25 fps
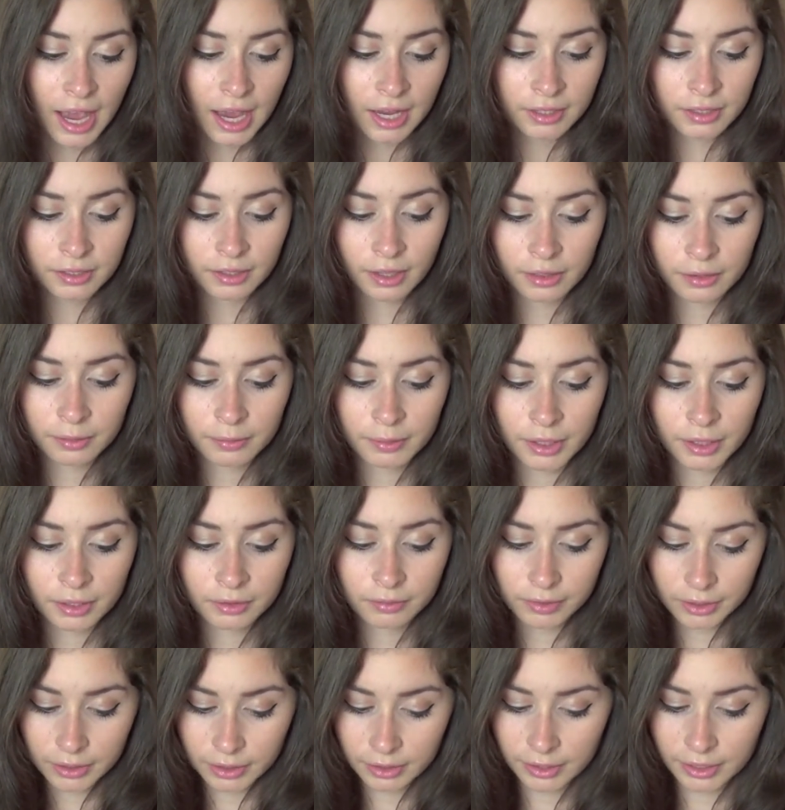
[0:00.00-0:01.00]
And another one I
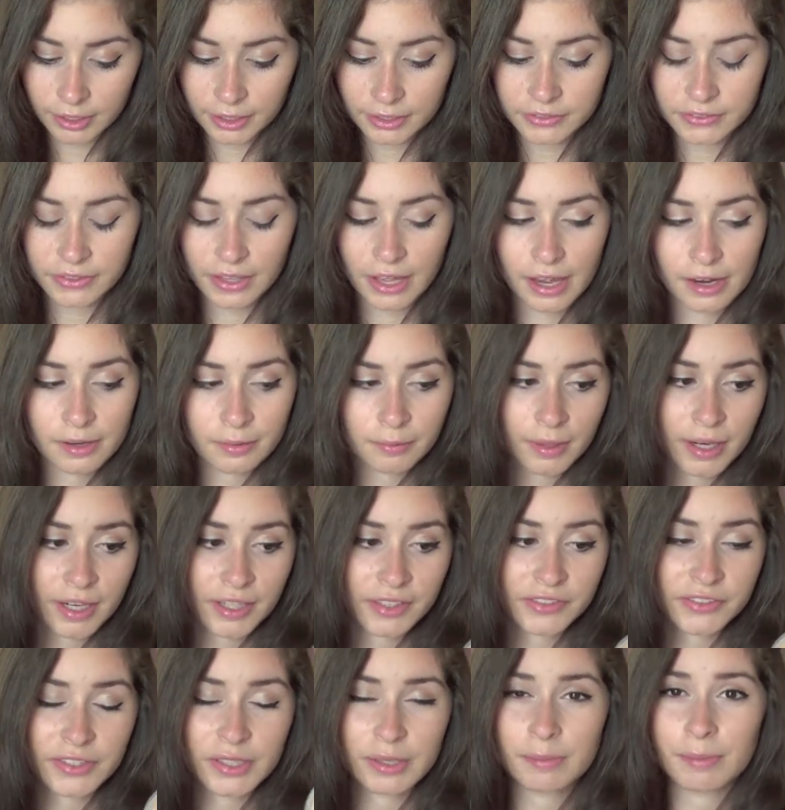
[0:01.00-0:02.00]
really like is the
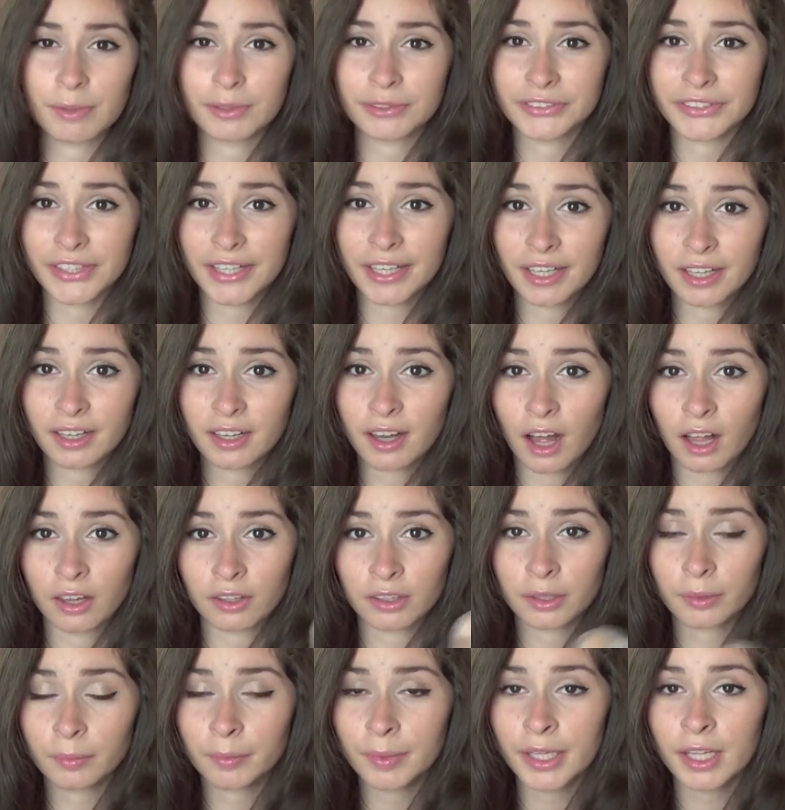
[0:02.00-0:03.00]
NYC Mosaic
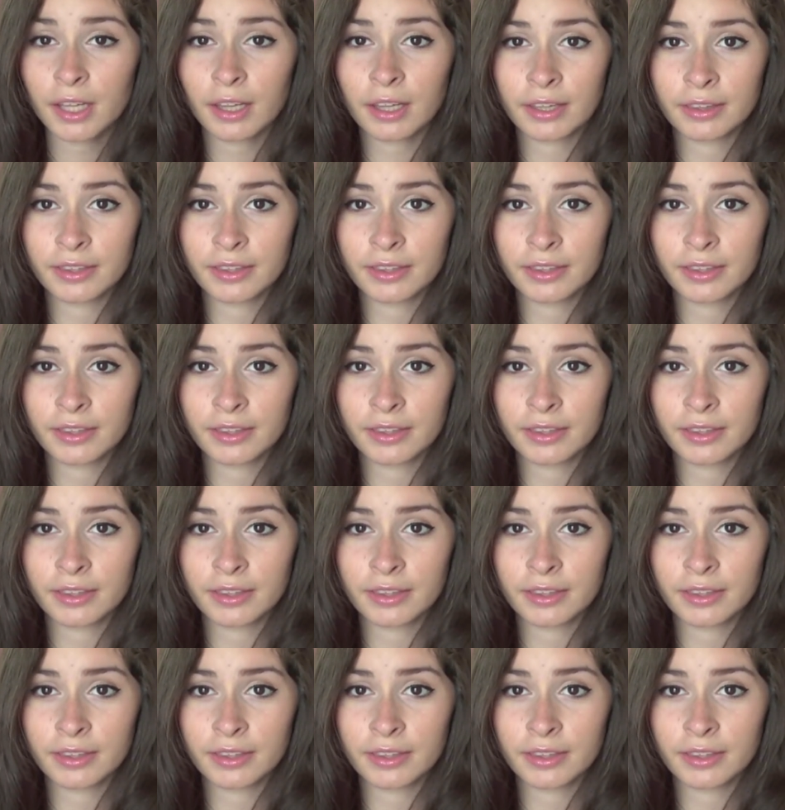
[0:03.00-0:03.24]
Color Wheel,